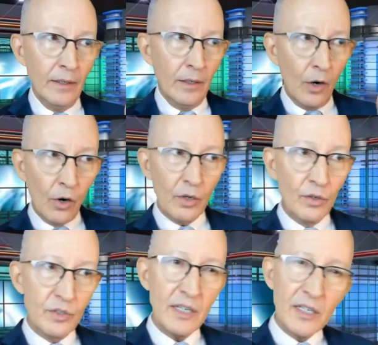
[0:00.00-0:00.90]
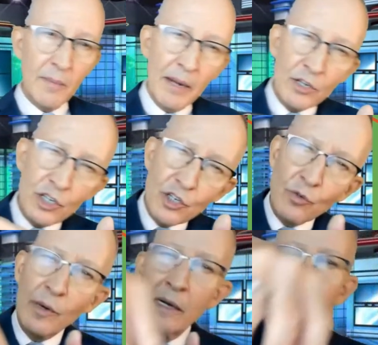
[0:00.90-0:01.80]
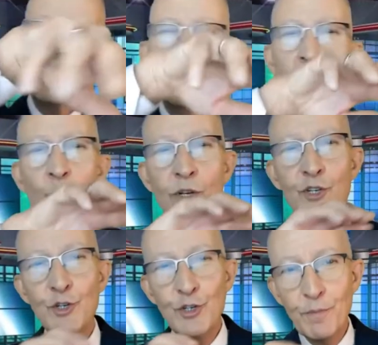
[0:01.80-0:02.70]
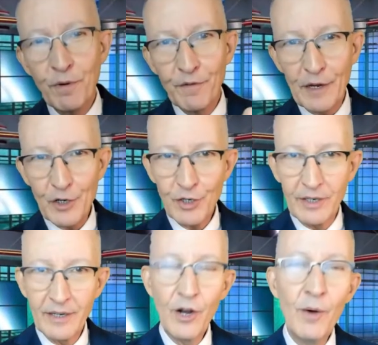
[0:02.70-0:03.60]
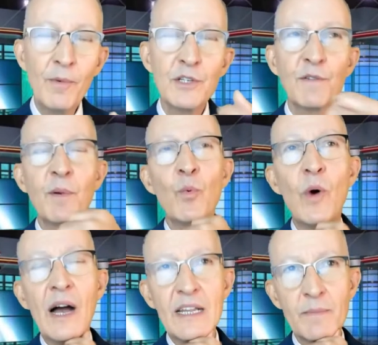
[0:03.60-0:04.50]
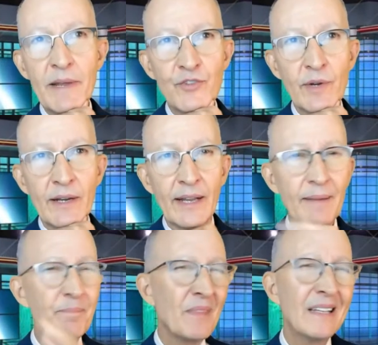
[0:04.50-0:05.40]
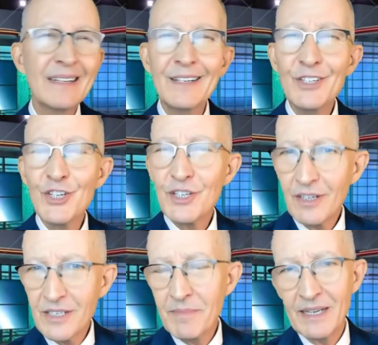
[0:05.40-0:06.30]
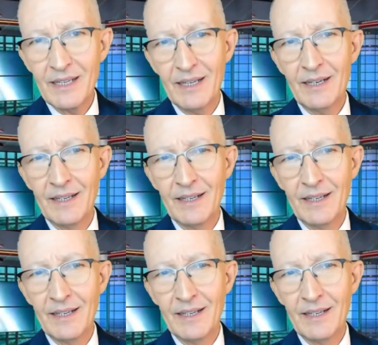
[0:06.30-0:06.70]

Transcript: articles that somehow surround what you do professionally, almost from a wise mentoring like could you talk to my kid?